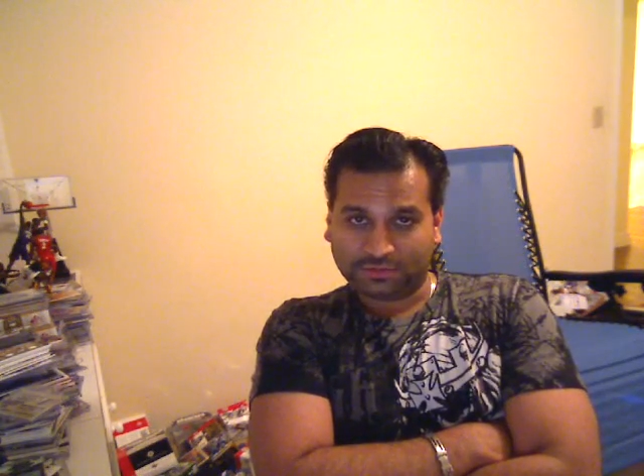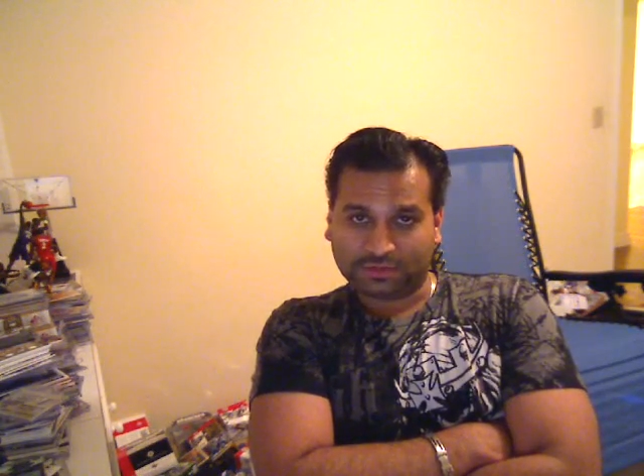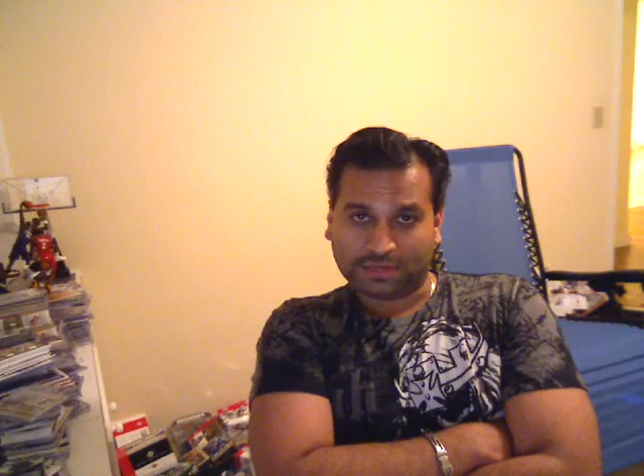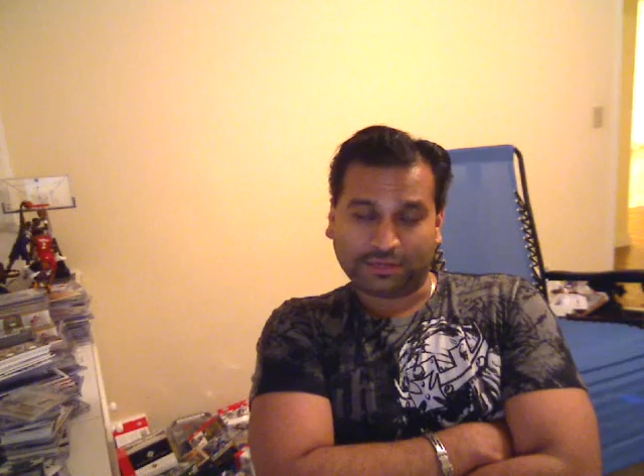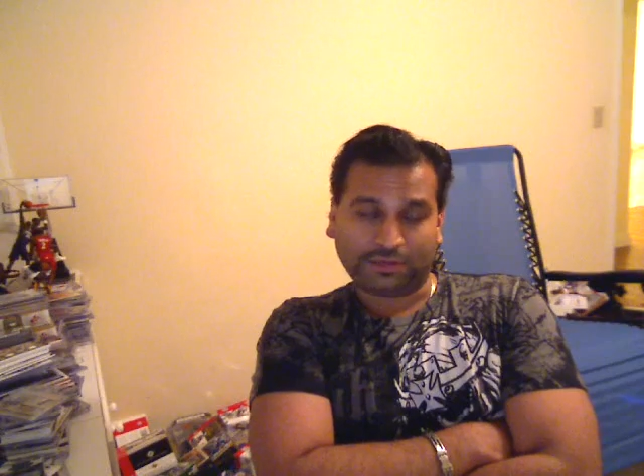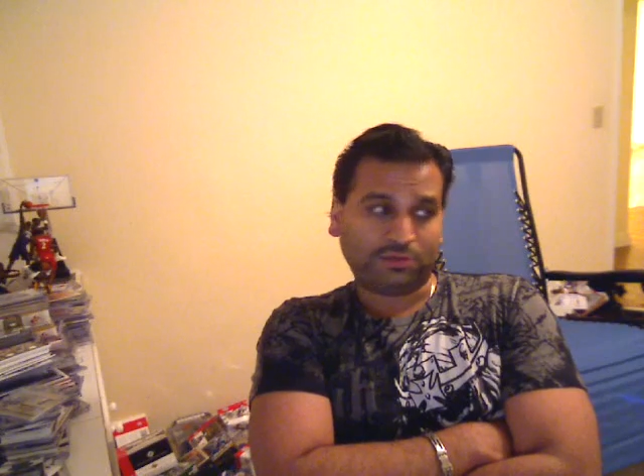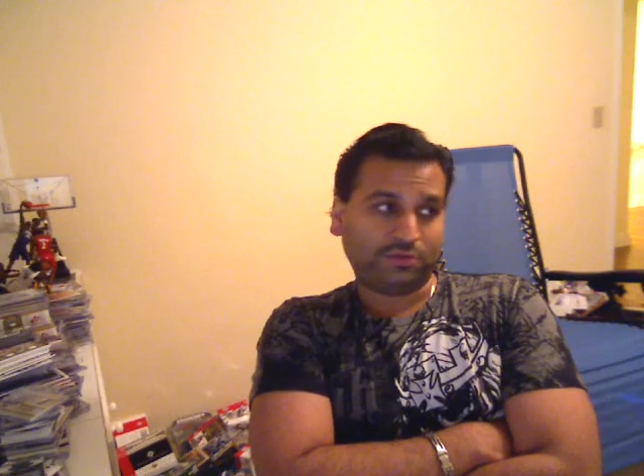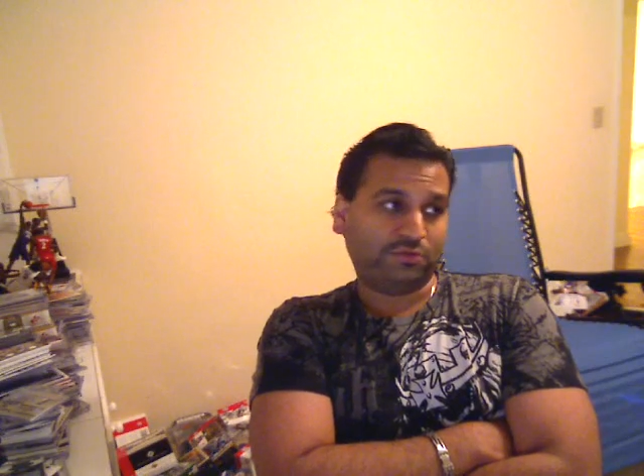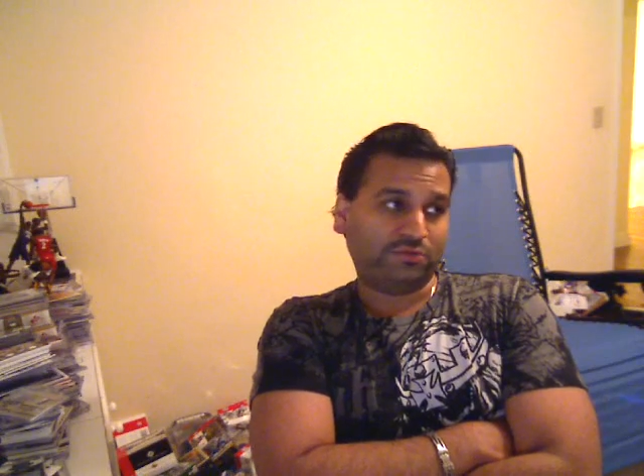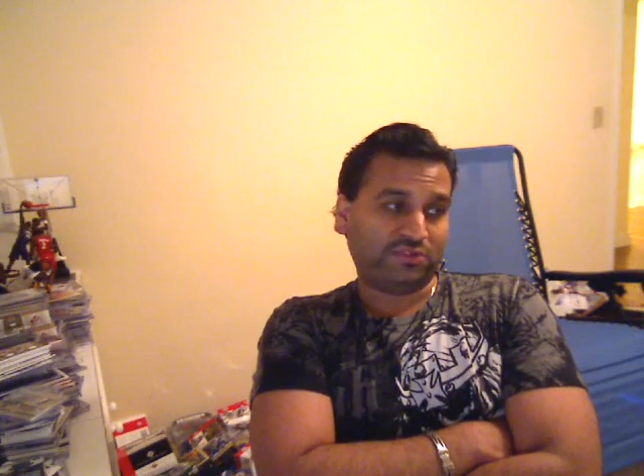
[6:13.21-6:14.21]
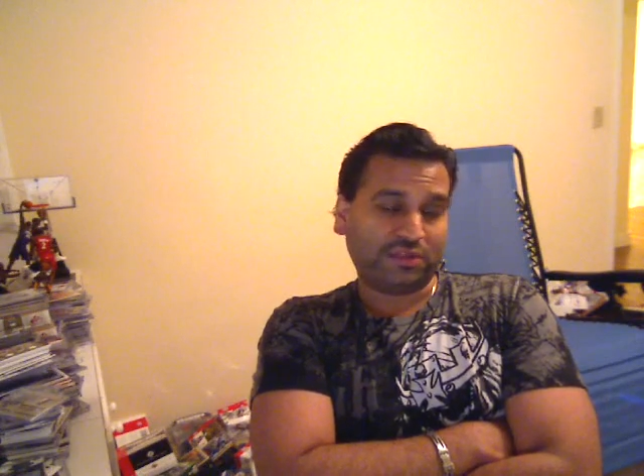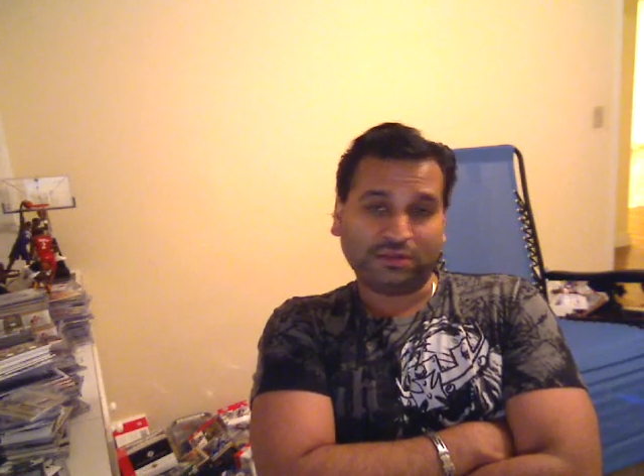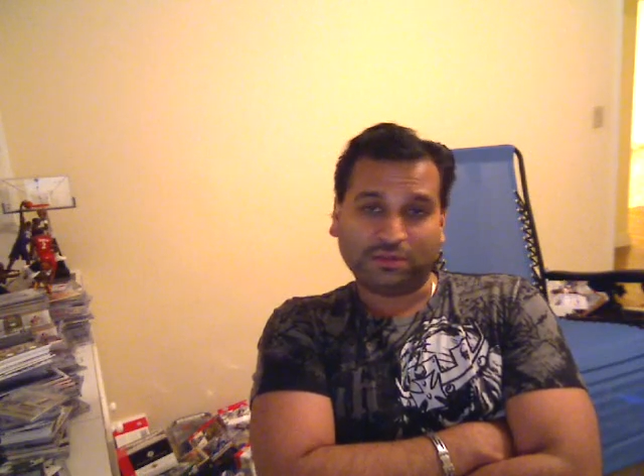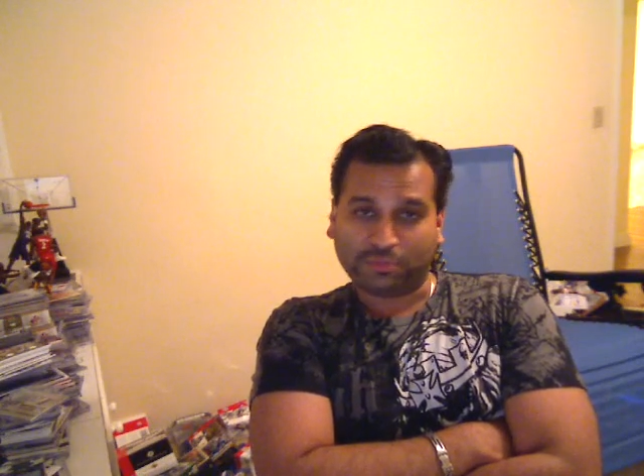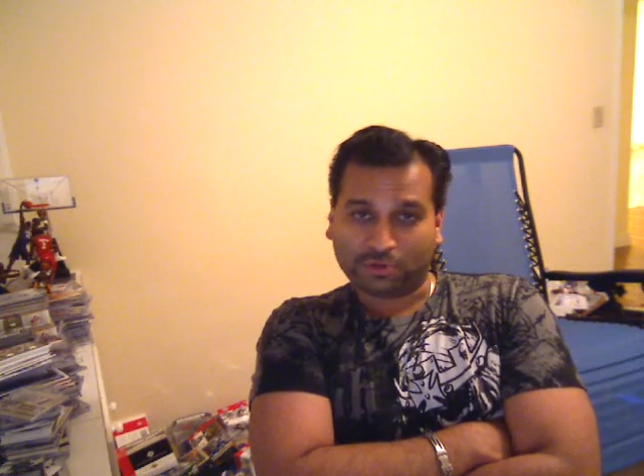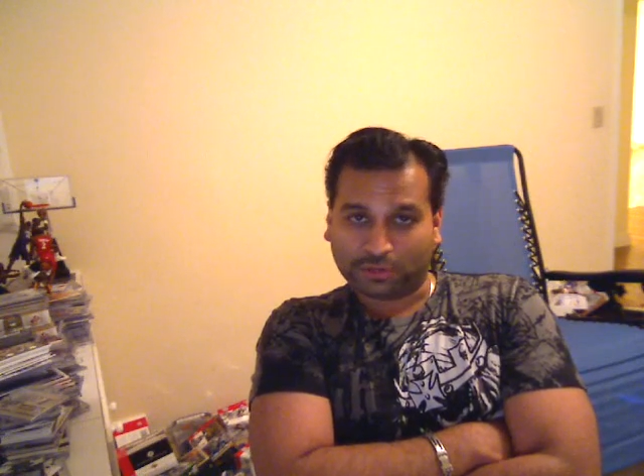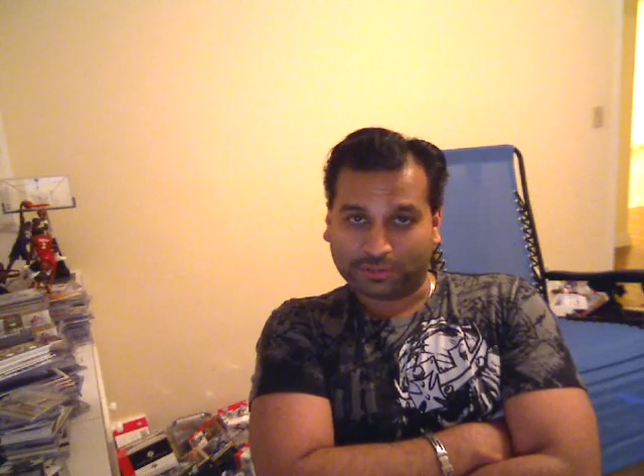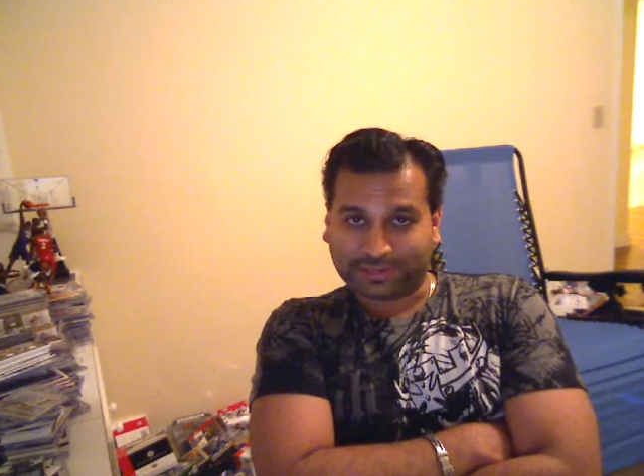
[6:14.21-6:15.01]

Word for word: That includes Zendepaul